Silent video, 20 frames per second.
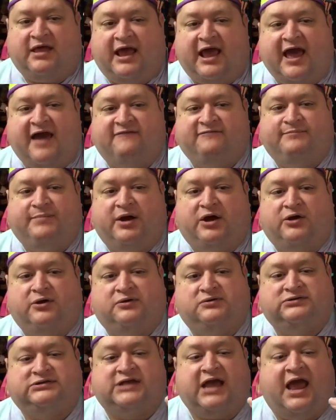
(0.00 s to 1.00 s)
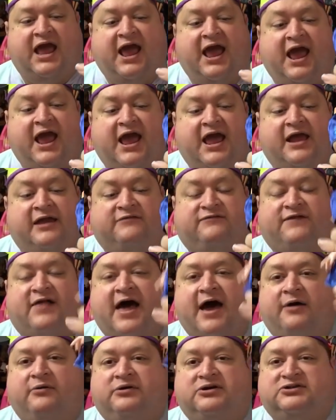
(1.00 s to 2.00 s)
They have bows and
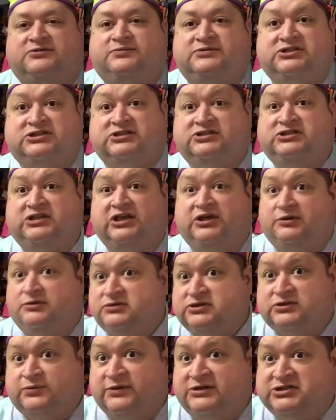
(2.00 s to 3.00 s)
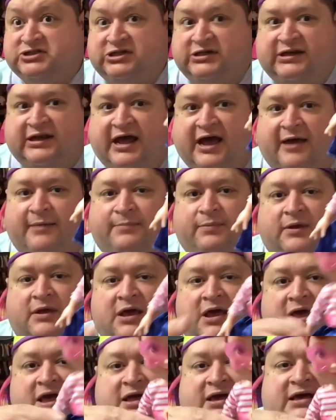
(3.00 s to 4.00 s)
flowers, which is cute, switching it up,
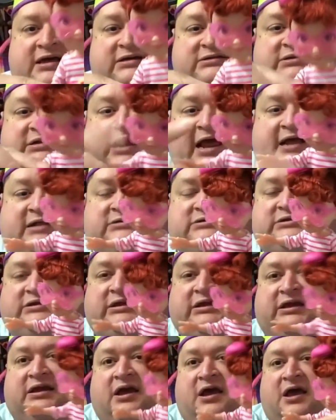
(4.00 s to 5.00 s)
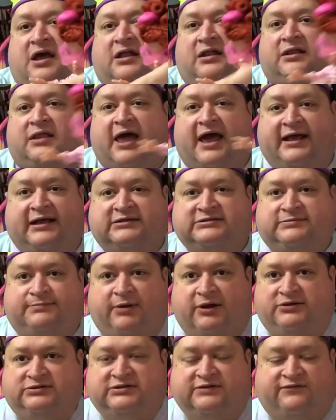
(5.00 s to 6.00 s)
because Nancy likes
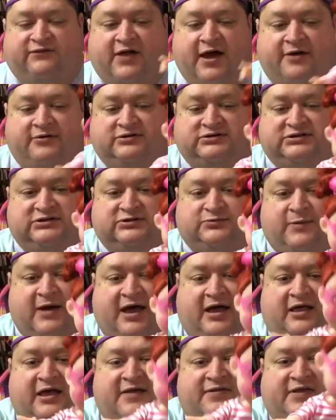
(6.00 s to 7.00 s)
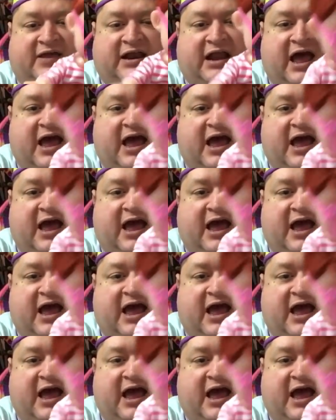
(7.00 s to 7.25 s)
bows and flowers as well. And then